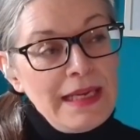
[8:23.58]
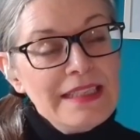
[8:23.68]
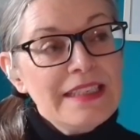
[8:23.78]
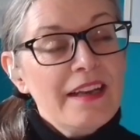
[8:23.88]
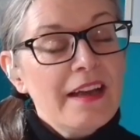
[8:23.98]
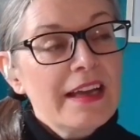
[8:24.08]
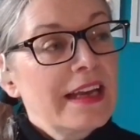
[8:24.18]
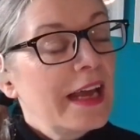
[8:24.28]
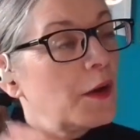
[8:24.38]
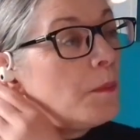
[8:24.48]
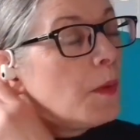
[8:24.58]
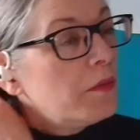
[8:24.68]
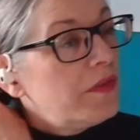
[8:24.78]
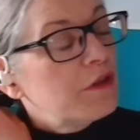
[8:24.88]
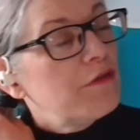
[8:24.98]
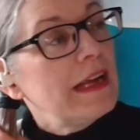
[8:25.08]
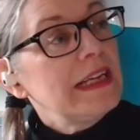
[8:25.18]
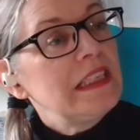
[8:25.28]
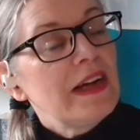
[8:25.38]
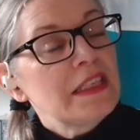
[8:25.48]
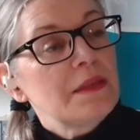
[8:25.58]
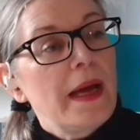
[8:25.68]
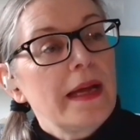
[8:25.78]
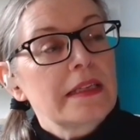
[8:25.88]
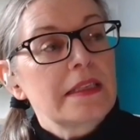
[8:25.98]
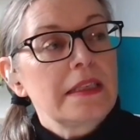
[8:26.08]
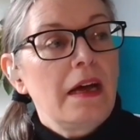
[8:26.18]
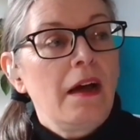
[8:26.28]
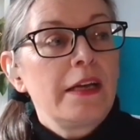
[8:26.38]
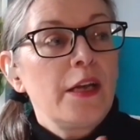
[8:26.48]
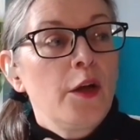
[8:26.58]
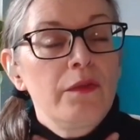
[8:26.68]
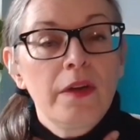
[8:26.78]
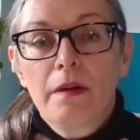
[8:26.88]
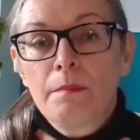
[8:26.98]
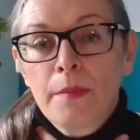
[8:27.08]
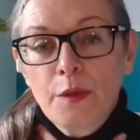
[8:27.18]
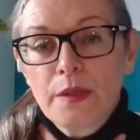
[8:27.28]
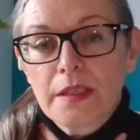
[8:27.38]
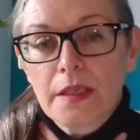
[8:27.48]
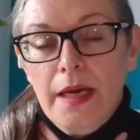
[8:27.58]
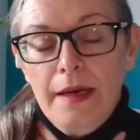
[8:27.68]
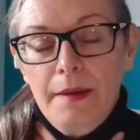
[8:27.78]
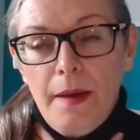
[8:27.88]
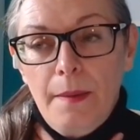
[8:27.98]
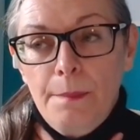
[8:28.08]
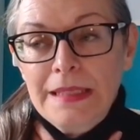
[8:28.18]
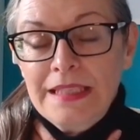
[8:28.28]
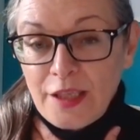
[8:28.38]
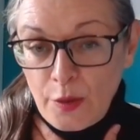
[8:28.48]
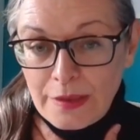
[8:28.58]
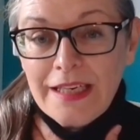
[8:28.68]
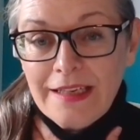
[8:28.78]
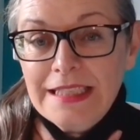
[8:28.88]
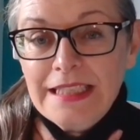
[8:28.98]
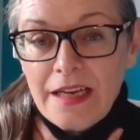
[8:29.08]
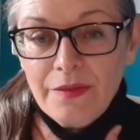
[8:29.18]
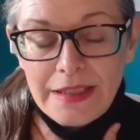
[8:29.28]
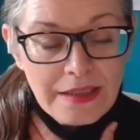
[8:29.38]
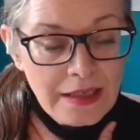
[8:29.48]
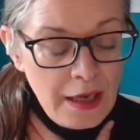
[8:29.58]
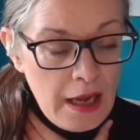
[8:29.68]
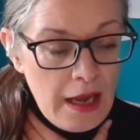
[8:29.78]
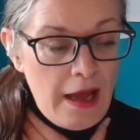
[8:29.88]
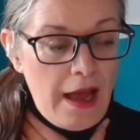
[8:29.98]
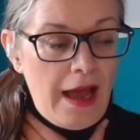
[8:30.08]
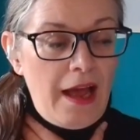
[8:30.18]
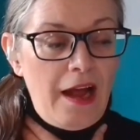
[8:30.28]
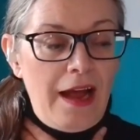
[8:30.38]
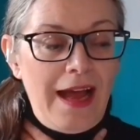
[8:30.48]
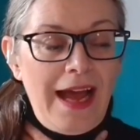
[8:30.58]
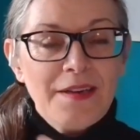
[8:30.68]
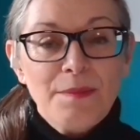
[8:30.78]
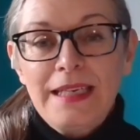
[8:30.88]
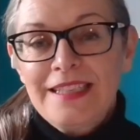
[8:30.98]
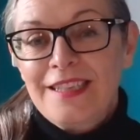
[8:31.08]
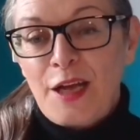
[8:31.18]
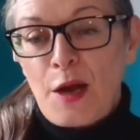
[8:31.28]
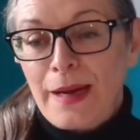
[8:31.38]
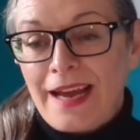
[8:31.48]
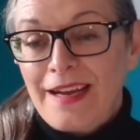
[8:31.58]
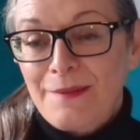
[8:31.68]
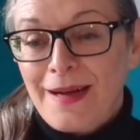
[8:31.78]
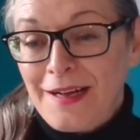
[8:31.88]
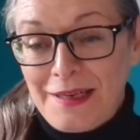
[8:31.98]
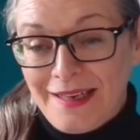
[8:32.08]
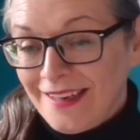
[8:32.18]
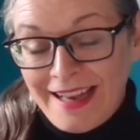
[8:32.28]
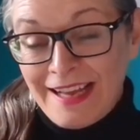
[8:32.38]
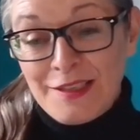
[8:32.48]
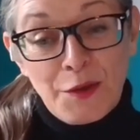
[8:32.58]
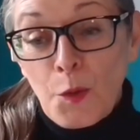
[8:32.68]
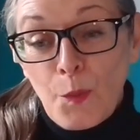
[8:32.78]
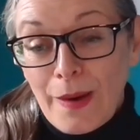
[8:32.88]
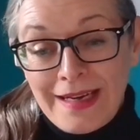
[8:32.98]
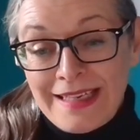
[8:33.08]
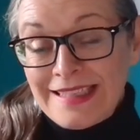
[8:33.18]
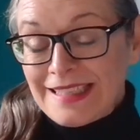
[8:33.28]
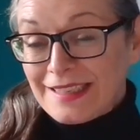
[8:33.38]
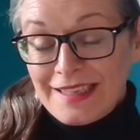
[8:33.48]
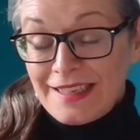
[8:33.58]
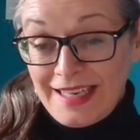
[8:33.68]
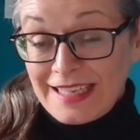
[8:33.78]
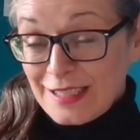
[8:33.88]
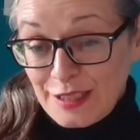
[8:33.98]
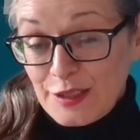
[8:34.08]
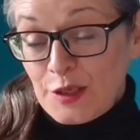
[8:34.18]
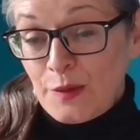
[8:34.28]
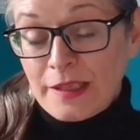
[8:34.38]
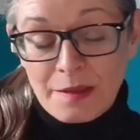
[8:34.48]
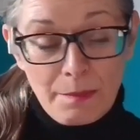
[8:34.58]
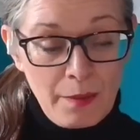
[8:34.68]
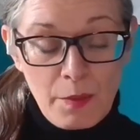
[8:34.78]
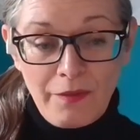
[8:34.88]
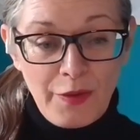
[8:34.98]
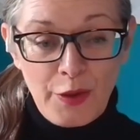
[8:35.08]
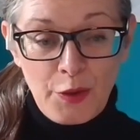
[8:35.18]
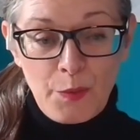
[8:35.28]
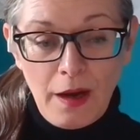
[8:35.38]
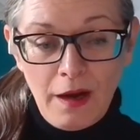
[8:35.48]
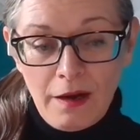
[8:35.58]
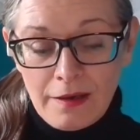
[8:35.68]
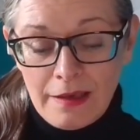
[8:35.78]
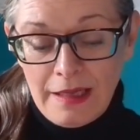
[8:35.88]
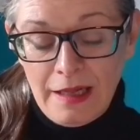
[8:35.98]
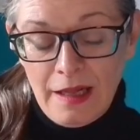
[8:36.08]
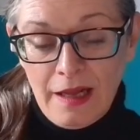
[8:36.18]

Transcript: means that I can get on more with the creative aspects. I know that most business owners are going to say this. Admin isn't going anywhere. There's always things to do. It doesn't matter whether you are,